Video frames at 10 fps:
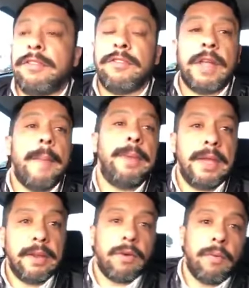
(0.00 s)
to stop
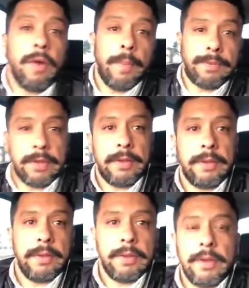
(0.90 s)
being corrupt.
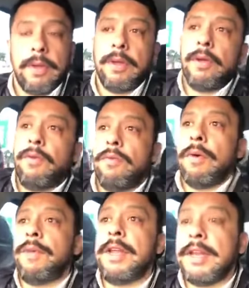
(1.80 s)

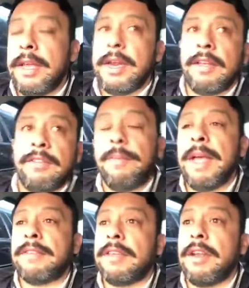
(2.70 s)
What we need is the
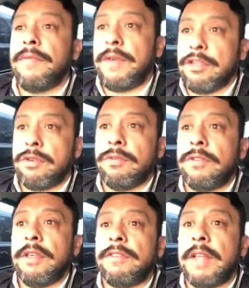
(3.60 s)
Mexican officials
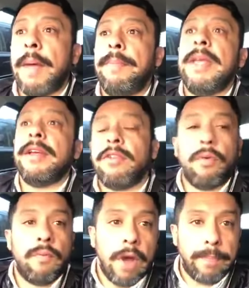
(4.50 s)
stop being
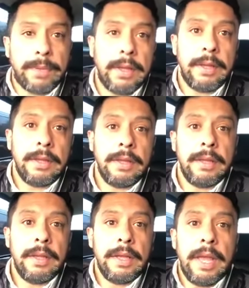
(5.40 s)
corrupt
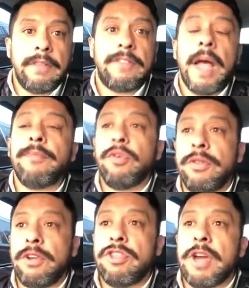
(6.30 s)
and stop
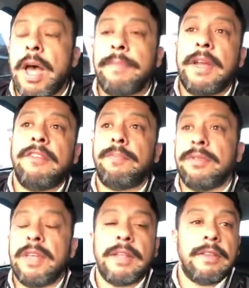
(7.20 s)
doing their job, that is
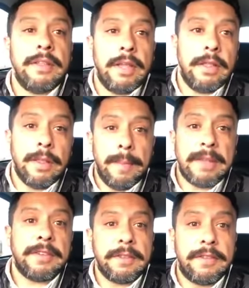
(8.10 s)
protecting the
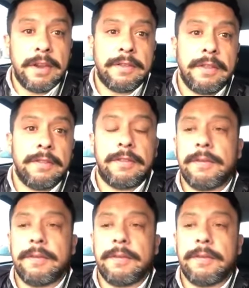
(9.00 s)
Mexican citizens.